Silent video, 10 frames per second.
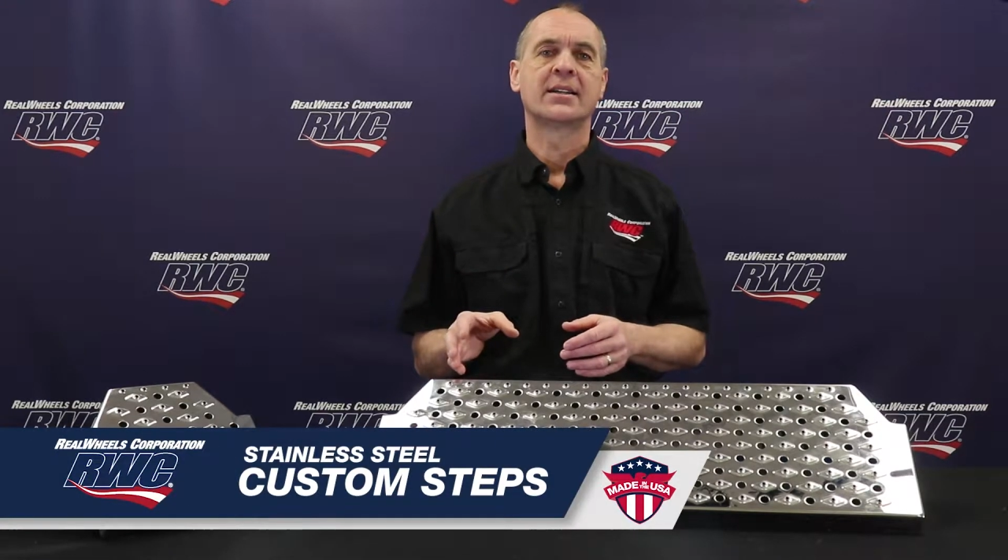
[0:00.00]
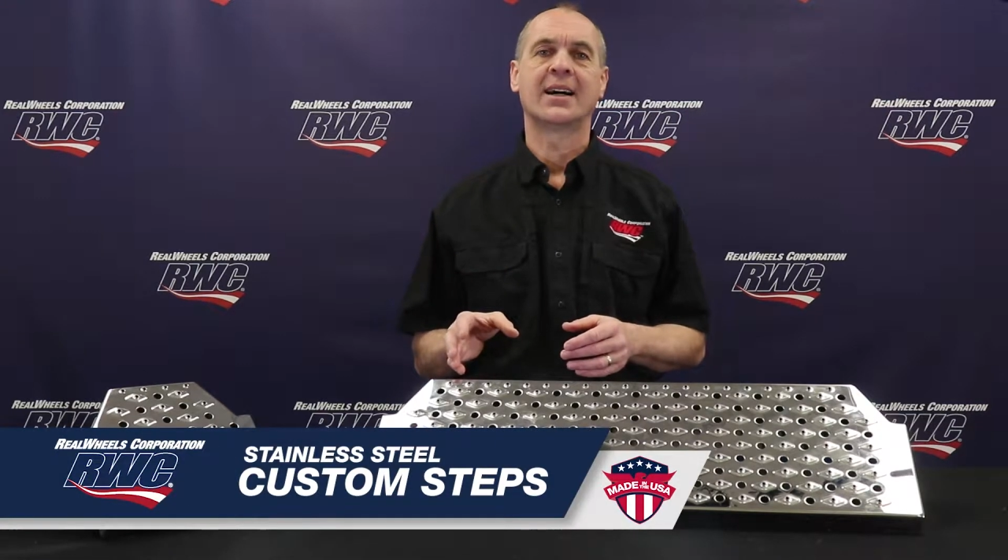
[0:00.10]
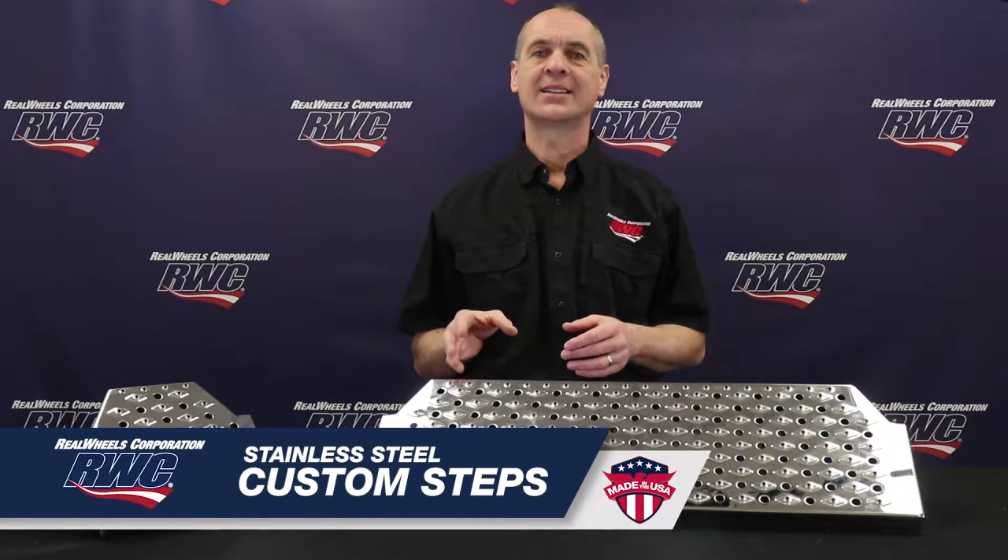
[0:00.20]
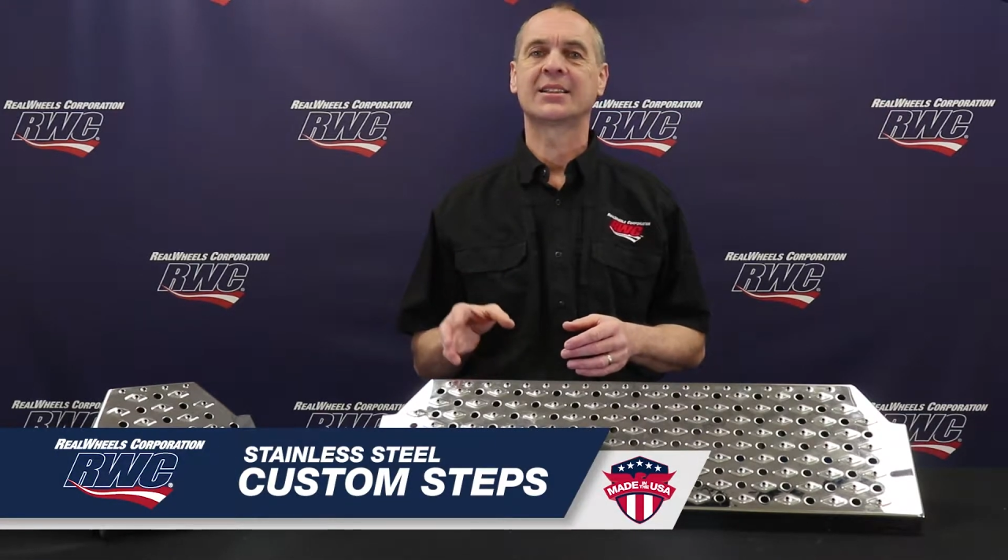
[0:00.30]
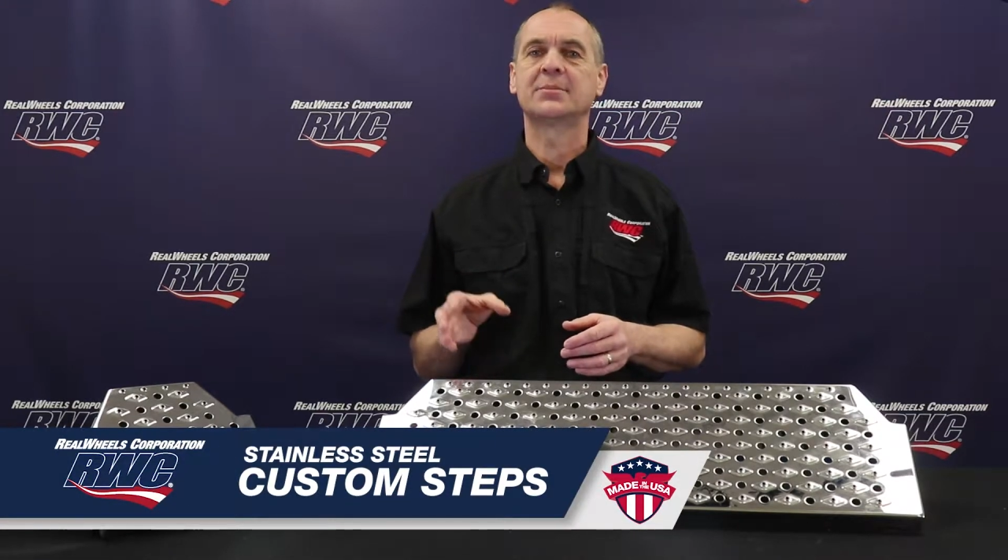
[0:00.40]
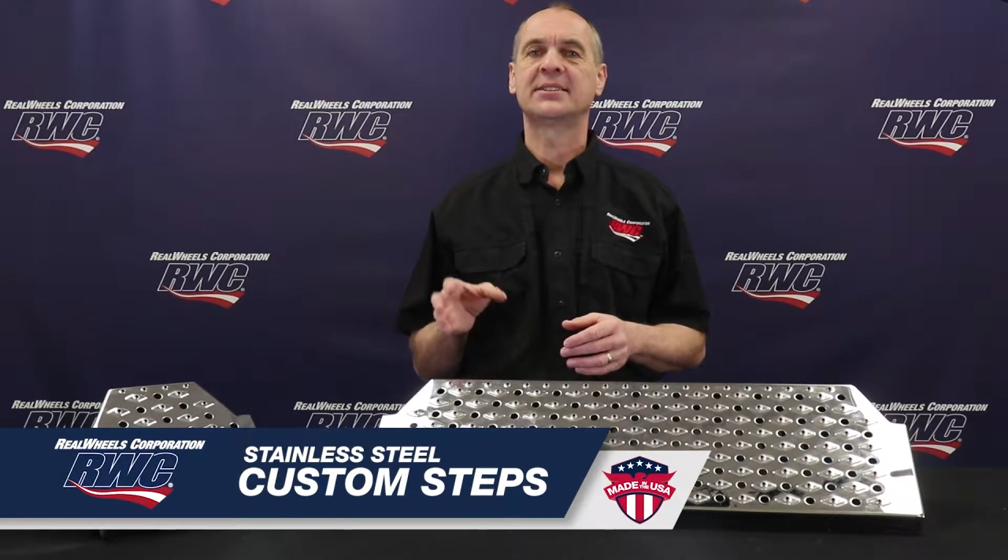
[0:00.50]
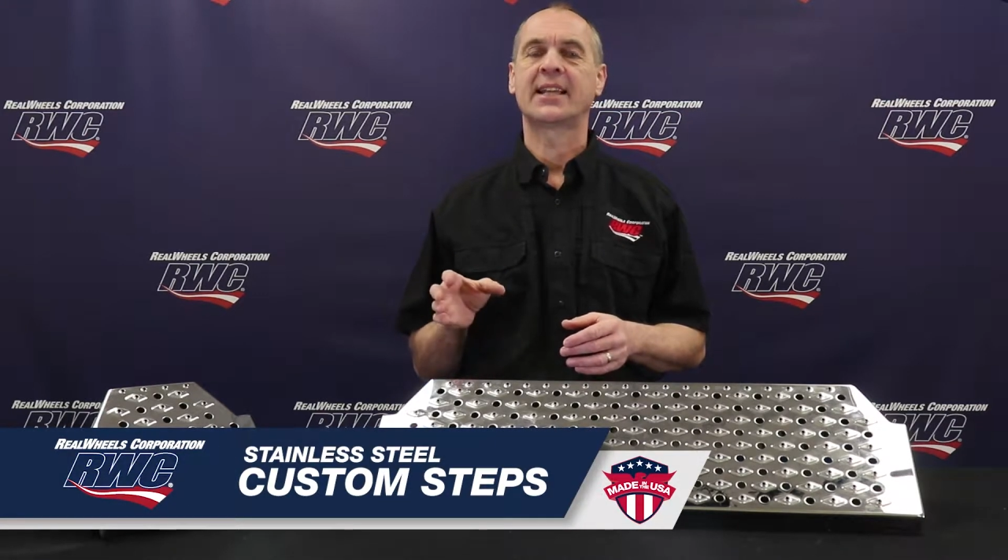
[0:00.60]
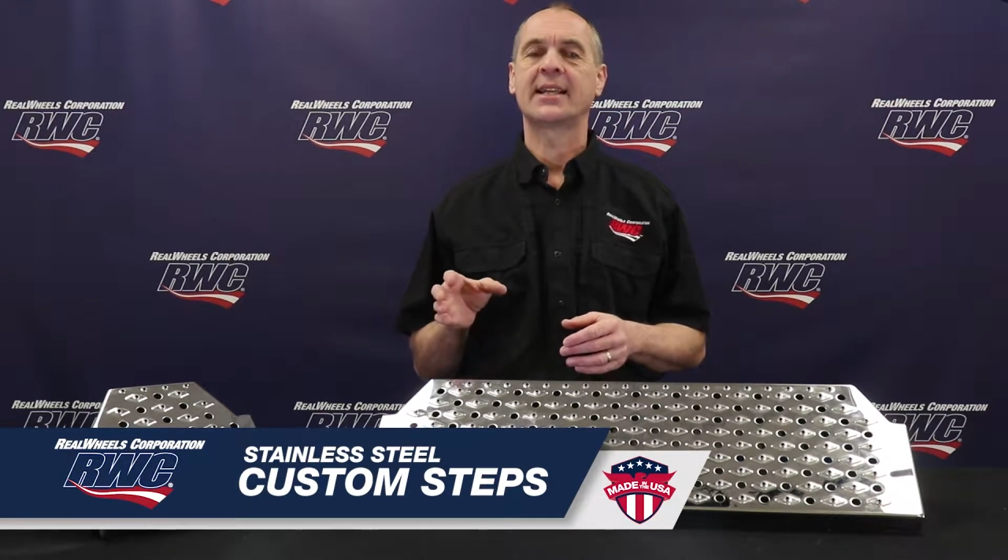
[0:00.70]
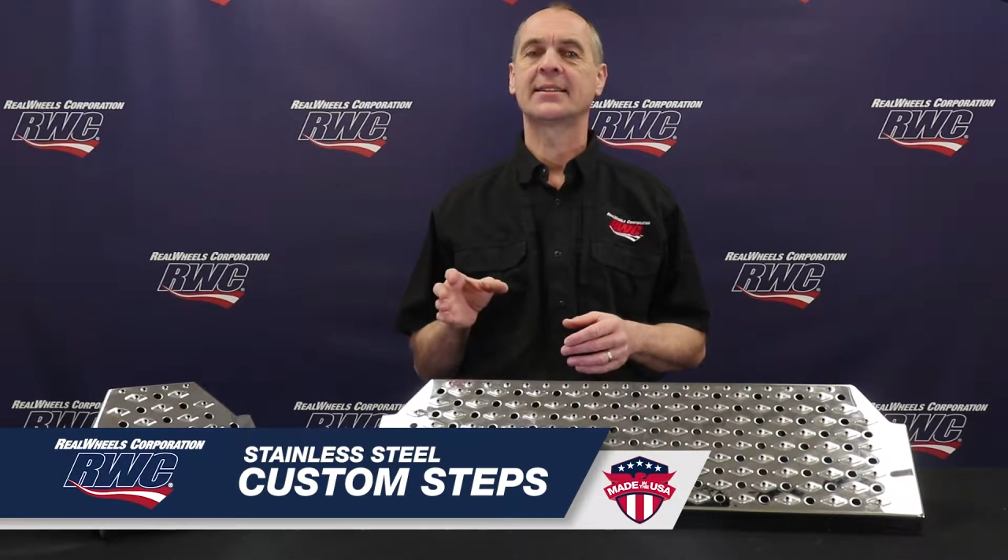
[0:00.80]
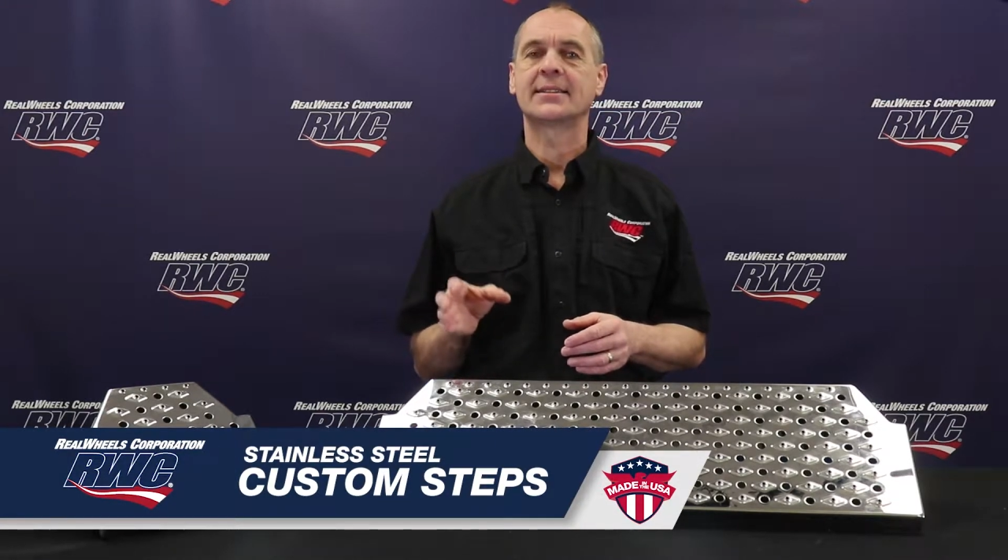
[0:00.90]
custom
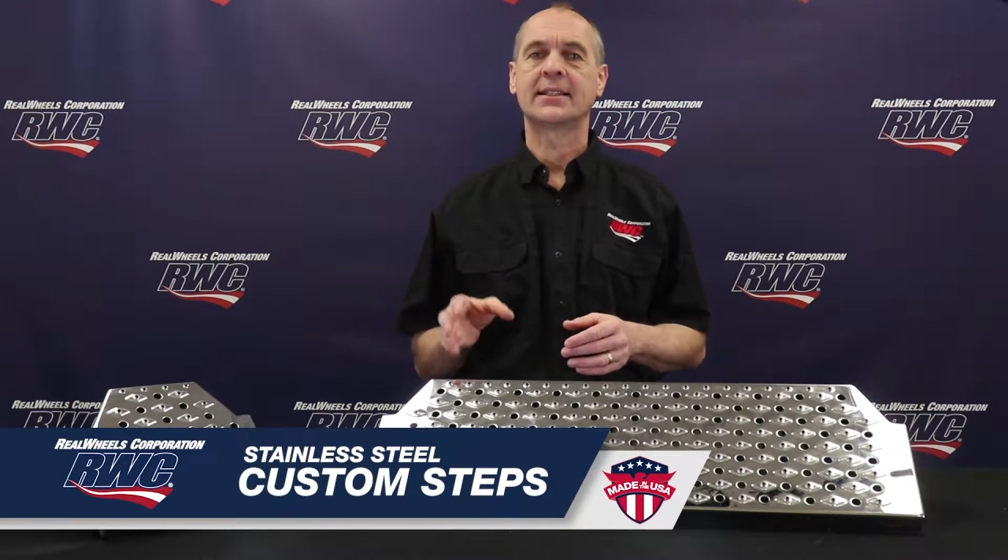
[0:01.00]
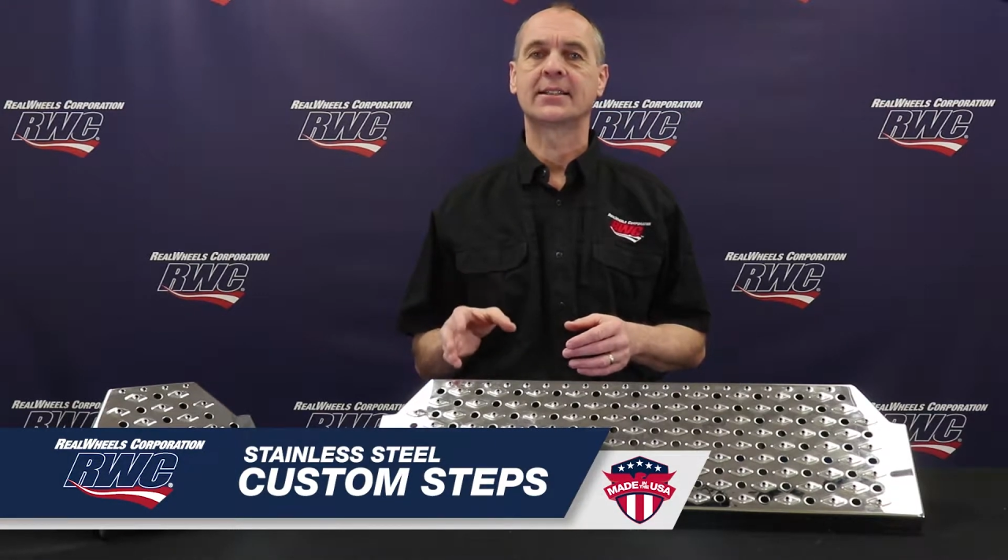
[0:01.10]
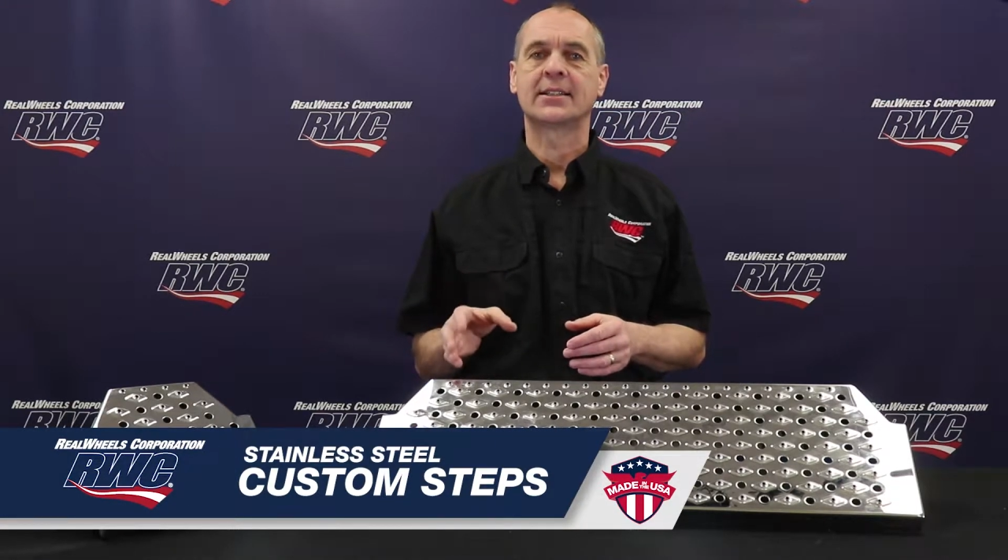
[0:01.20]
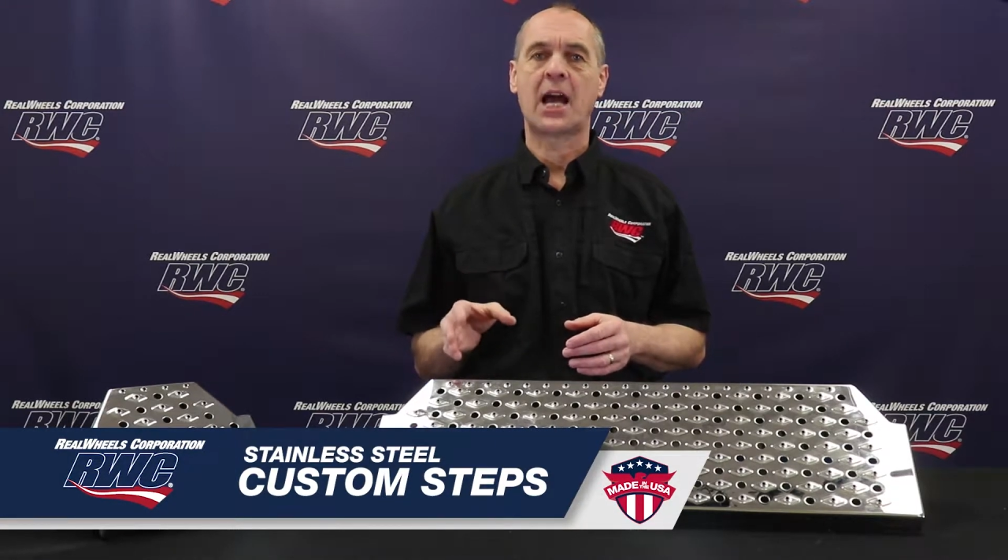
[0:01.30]
stainless steel